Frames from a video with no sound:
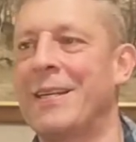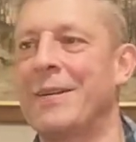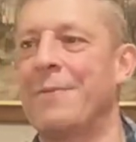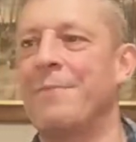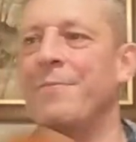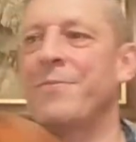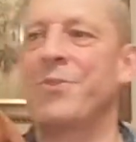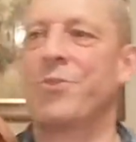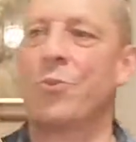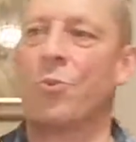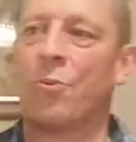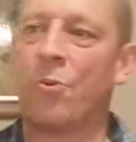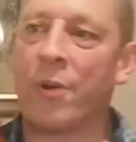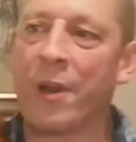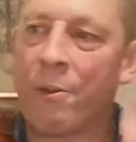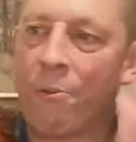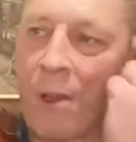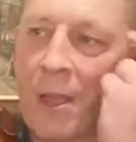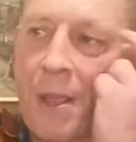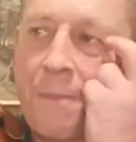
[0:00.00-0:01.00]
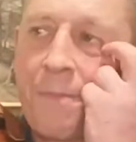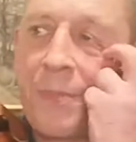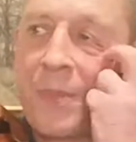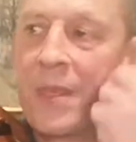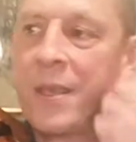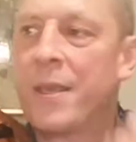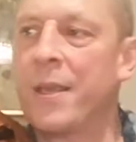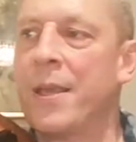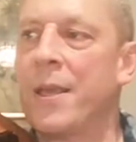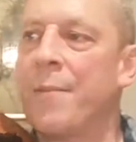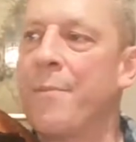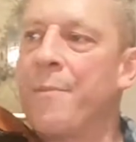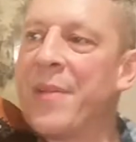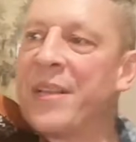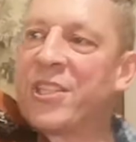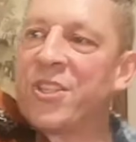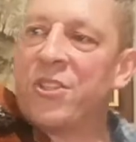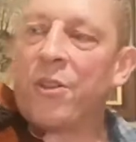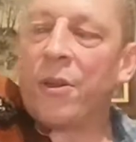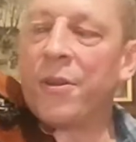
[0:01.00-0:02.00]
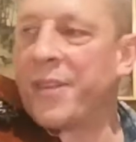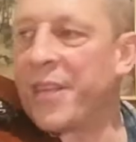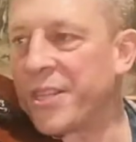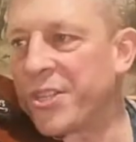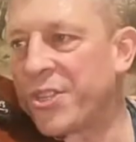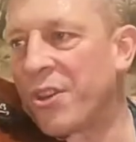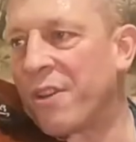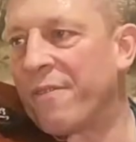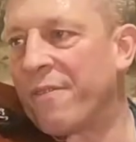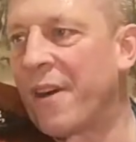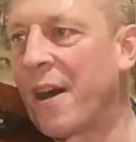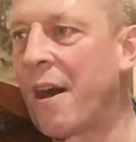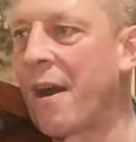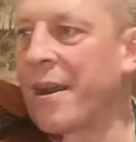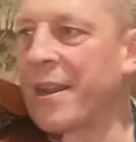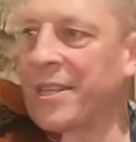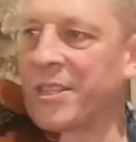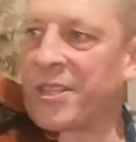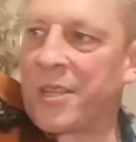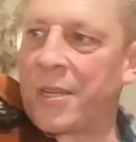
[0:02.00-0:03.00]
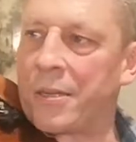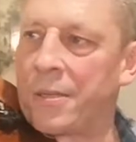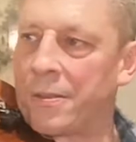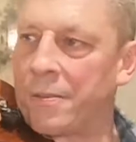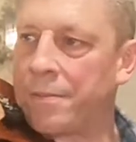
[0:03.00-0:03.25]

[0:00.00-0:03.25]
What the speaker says: So anyway, Miss Dundas of Arniston.